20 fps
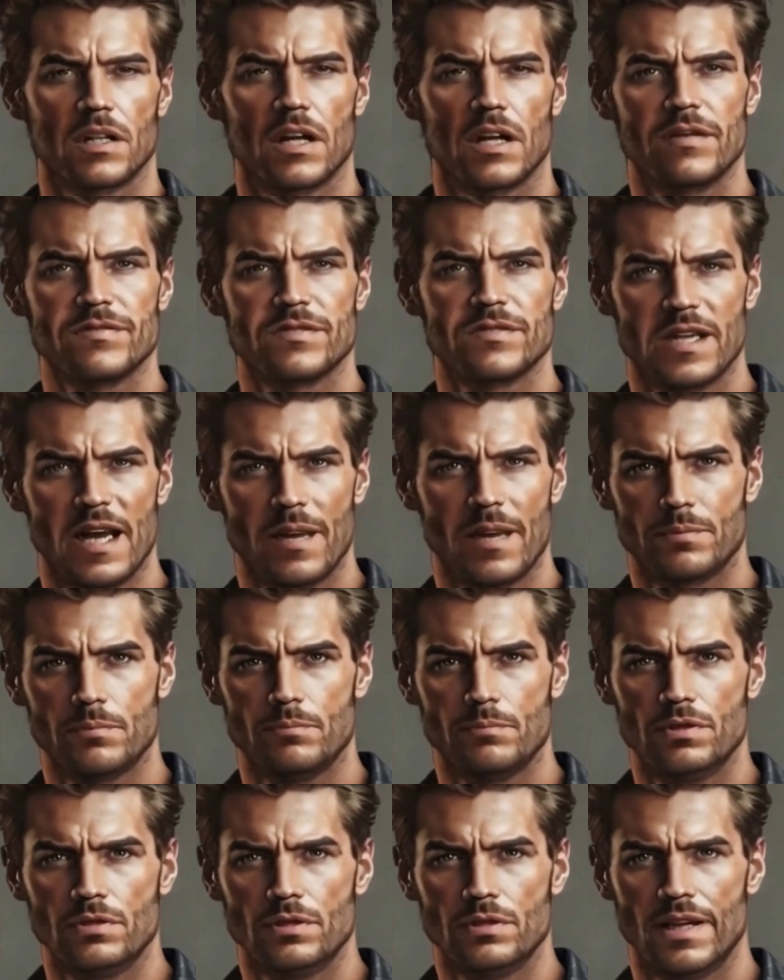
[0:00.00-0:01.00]
to life's
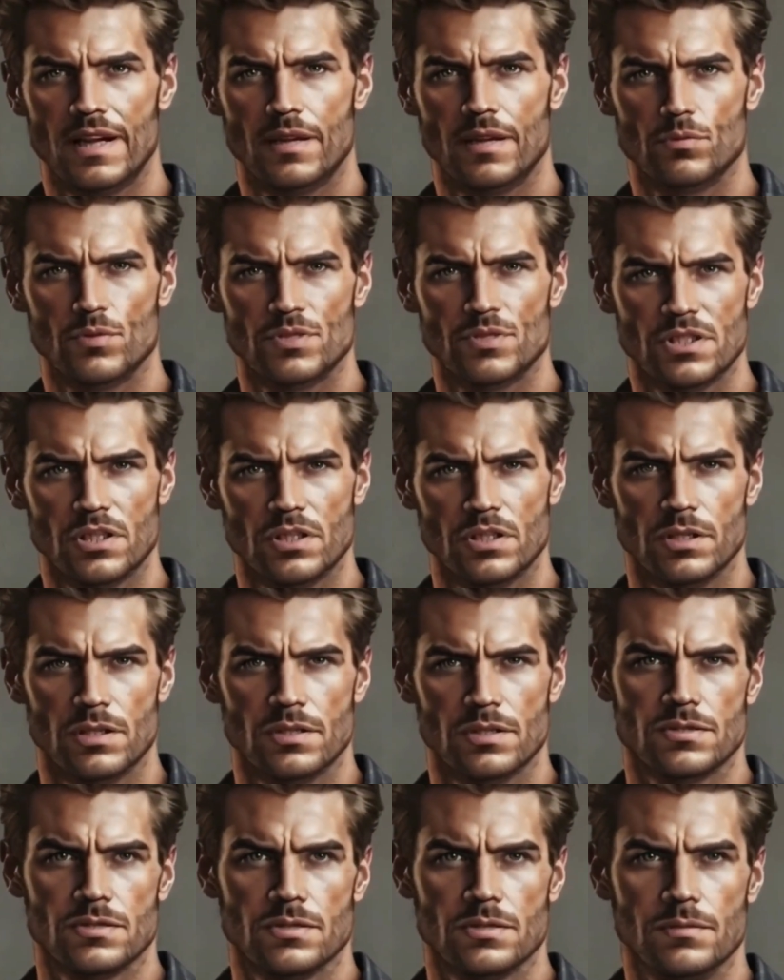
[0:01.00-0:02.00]
adaptability and
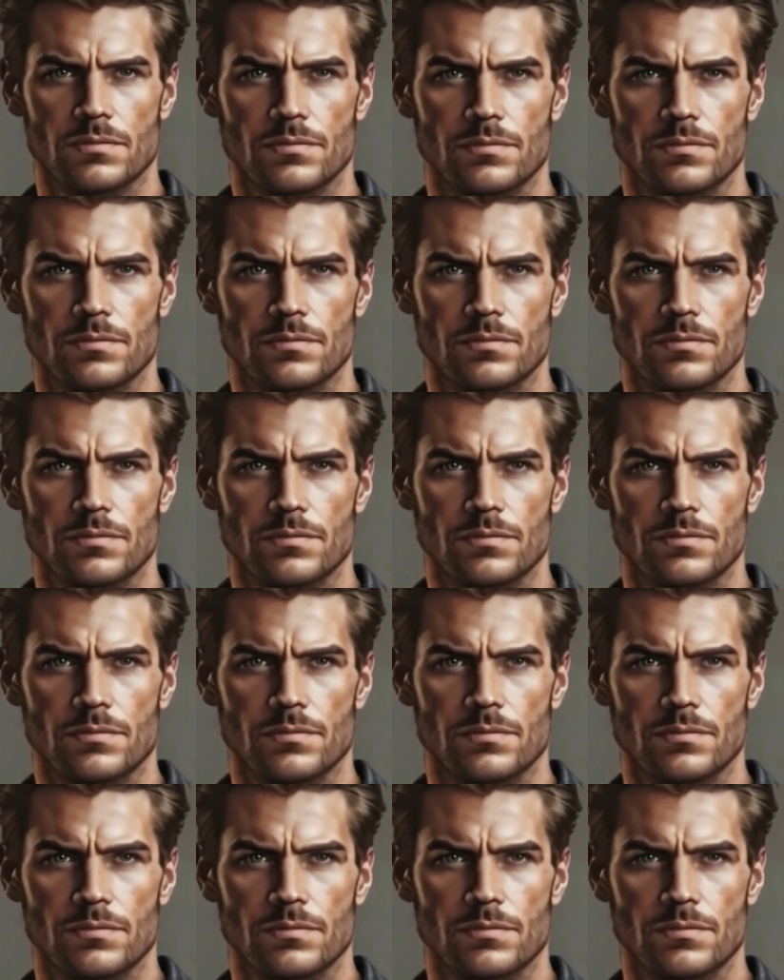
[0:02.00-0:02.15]
resilience.